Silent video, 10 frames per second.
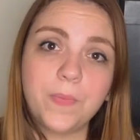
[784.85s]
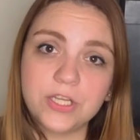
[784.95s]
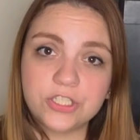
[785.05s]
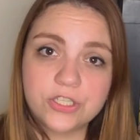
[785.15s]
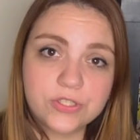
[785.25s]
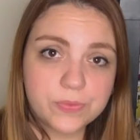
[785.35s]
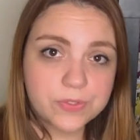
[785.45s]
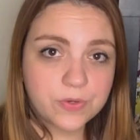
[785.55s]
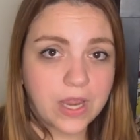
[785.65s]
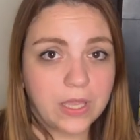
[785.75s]
make sure you
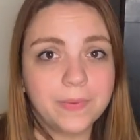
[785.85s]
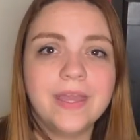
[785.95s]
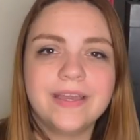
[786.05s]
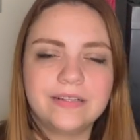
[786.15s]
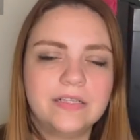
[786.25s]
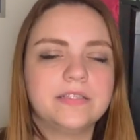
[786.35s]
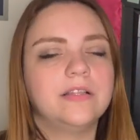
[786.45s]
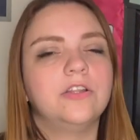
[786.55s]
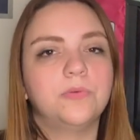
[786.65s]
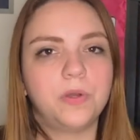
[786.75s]
subscribe, click the
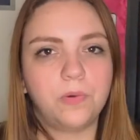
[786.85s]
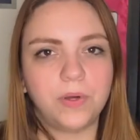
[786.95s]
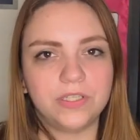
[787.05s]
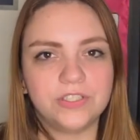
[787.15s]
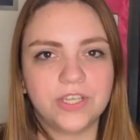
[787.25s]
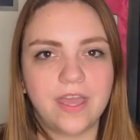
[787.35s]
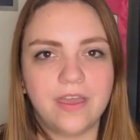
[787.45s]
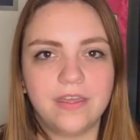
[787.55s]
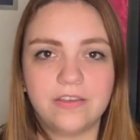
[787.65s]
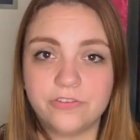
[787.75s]
little bell button to
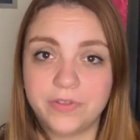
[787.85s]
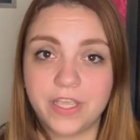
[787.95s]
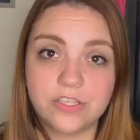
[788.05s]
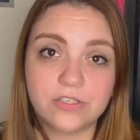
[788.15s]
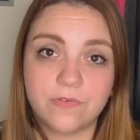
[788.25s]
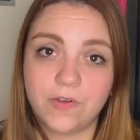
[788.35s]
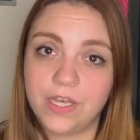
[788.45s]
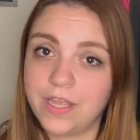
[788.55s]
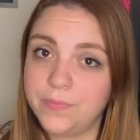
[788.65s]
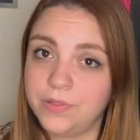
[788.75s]
get notifications of when
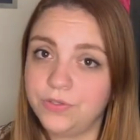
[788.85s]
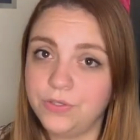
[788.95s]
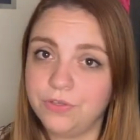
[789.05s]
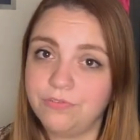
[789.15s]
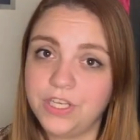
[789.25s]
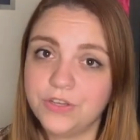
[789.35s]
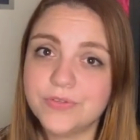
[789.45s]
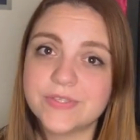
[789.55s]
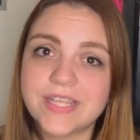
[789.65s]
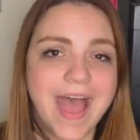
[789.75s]
I upload new
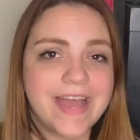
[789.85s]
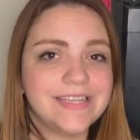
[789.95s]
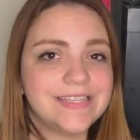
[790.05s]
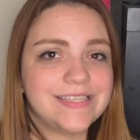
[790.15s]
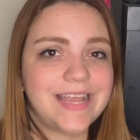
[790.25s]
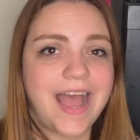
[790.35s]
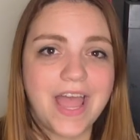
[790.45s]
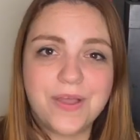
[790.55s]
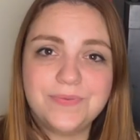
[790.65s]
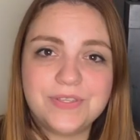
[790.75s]
videos, and I
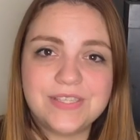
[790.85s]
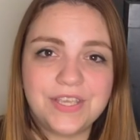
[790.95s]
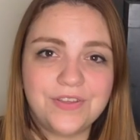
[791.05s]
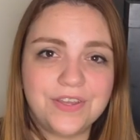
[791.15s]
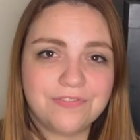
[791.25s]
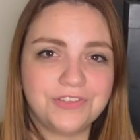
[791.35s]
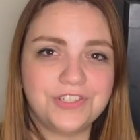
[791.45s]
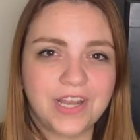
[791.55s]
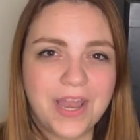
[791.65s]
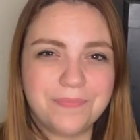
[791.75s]
hope to see you in a
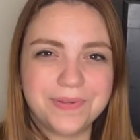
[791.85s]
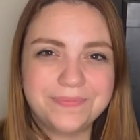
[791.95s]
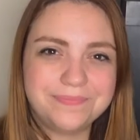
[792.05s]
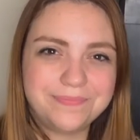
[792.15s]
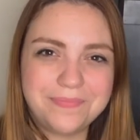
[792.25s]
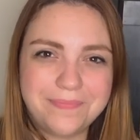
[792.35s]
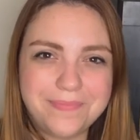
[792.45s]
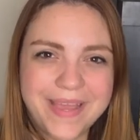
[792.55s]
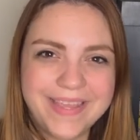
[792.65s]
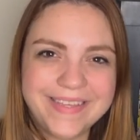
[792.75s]
future LARP.
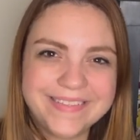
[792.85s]
Bye!